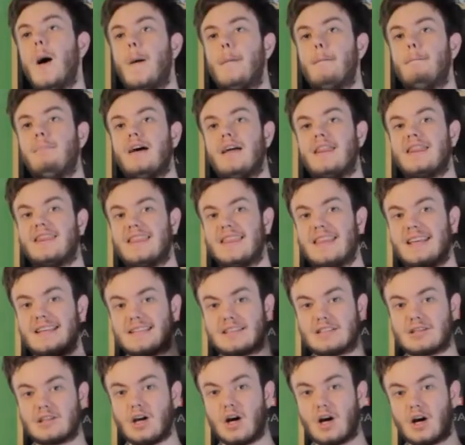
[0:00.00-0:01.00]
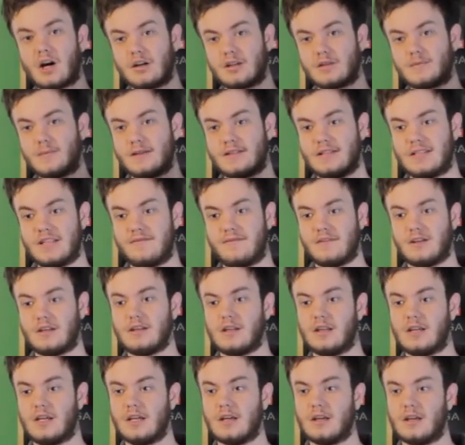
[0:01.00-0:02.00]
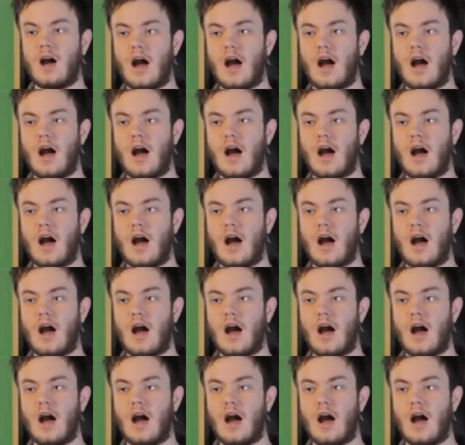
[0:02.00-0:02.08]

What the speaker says: But this card specifically,